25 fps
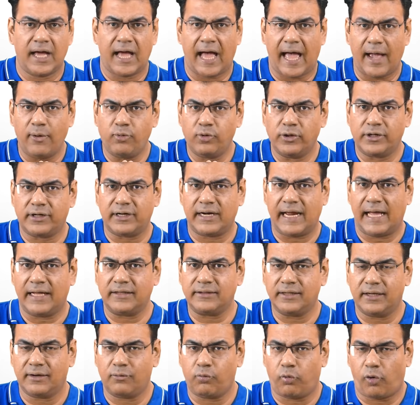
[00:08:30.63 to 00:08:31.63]
I would
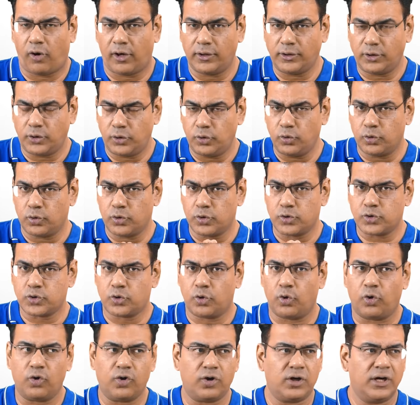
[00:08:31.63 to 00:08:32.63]
rather want you to
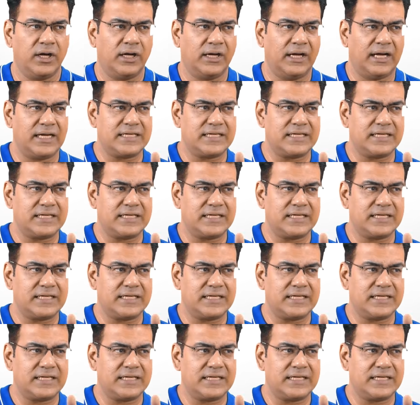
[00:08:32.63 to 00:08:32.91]
score